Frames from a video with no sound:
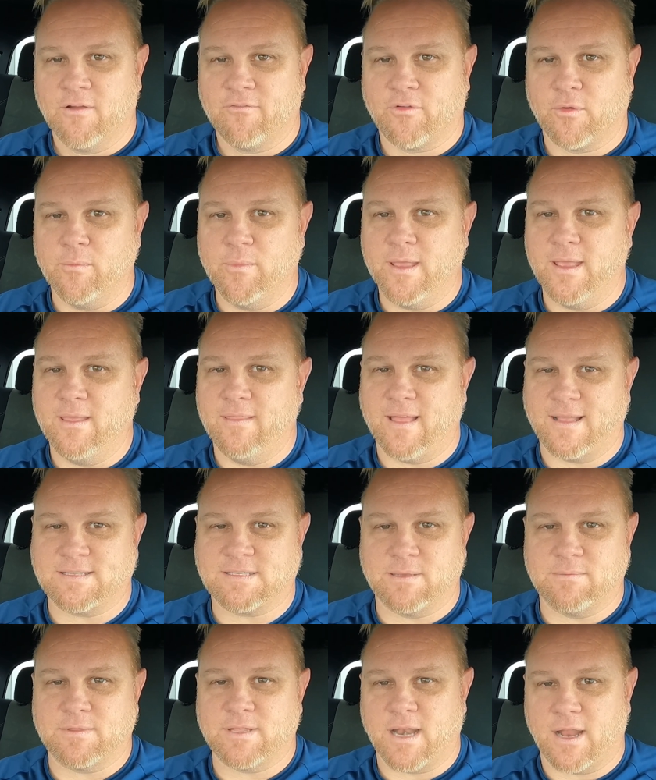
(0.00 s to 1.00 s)
for me,
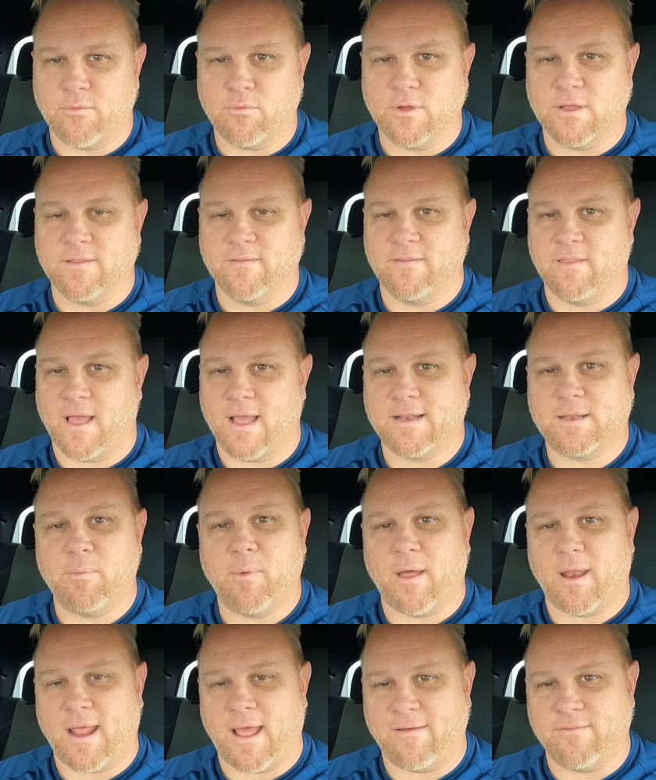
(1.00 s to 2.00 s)
that's something I really liked
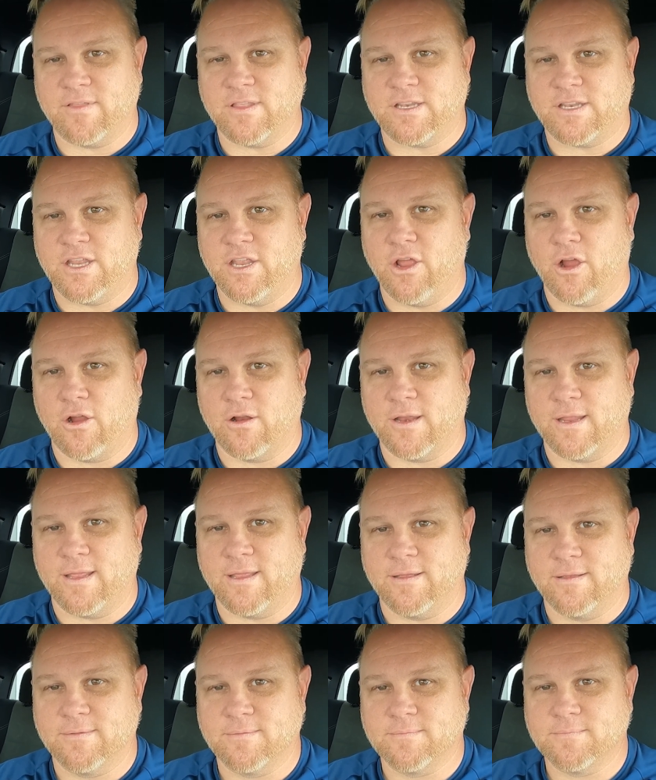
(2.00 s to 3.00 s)
about having the
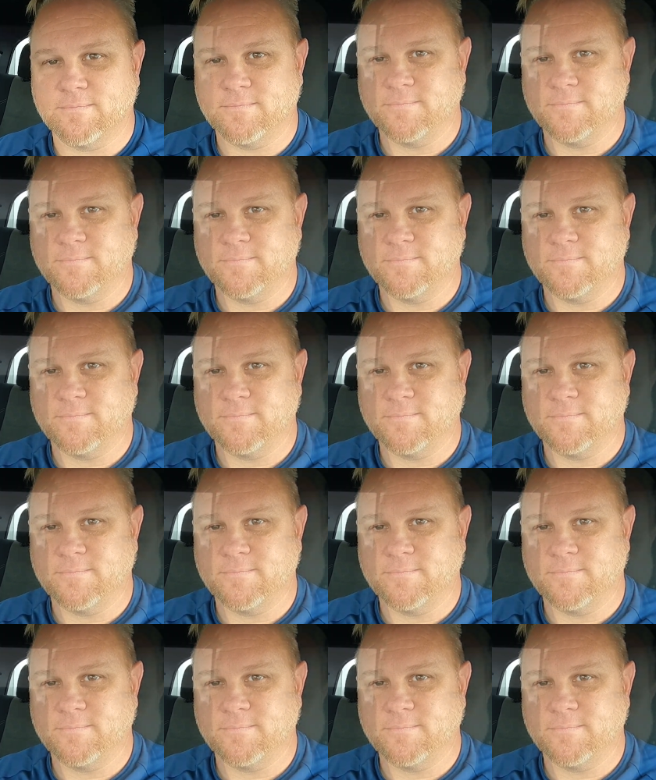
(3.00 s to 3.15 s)
TRD.